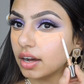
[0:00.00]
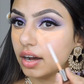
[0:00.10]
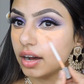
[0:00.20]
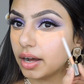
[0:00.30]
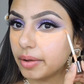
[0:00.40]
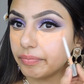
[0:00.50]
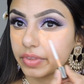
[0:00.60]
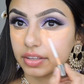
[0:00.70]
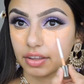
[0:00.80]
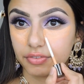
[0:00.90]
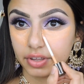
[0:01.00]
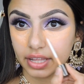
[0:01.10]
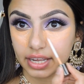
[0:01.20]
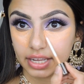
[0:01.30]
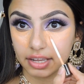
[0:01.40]
because I feel
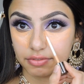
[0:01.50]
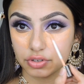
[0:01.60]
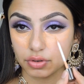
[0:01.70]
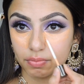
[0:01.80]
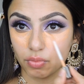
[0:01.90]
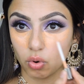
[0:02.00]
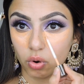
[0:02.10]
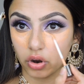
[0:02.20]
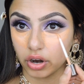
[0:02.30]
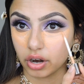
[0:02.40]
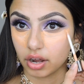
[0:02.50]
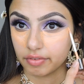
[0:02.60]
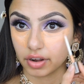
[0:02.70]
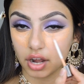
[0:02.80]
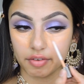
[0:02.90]
like it gives you more
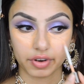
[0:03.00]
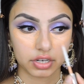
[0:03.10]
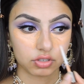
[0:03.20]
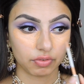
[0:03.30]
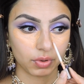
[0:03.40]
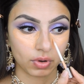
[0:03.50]
of a coverage. So if you